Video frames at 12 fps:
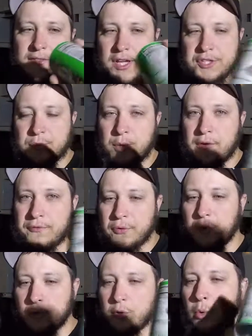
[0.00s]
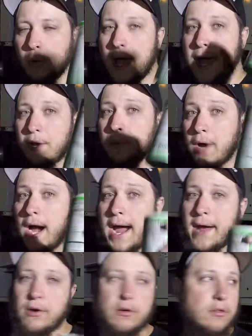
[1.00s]
this one for quite a
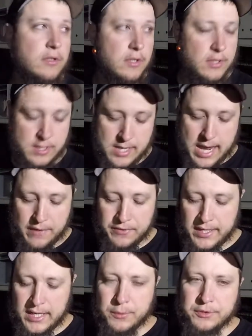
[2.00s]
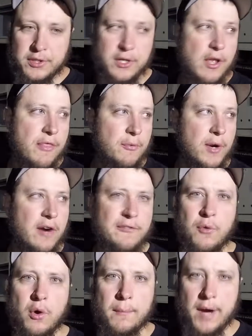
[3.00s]
while. I think it was a good 3 or
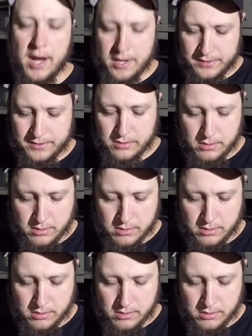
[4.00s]
4 months.